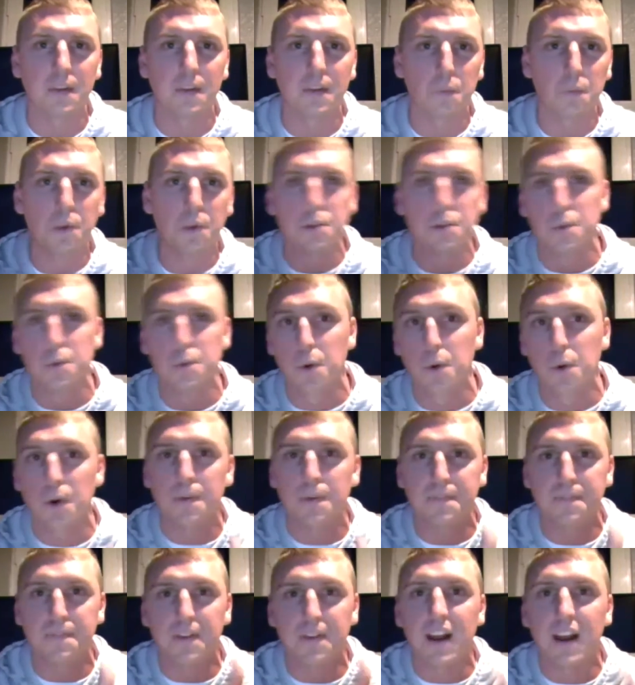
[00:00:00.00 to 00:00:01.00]
when you were
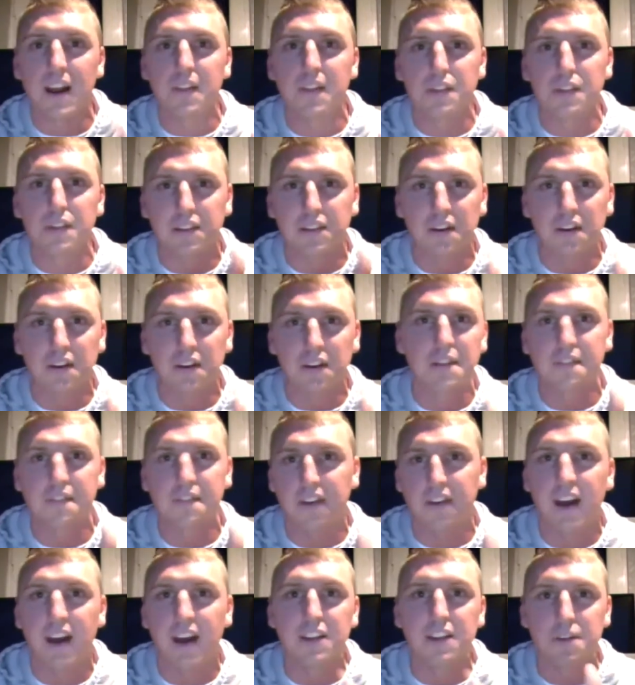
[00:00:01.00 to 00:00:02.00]
finally starting to
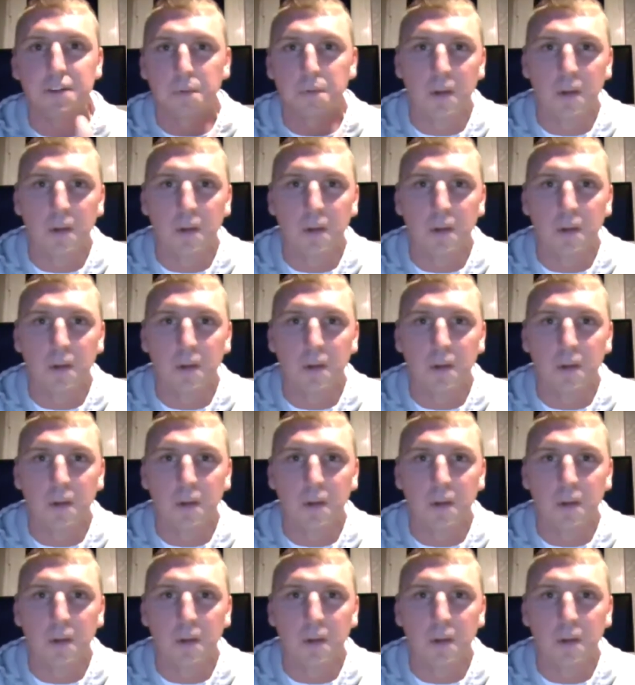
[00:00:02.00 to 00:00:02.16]
find your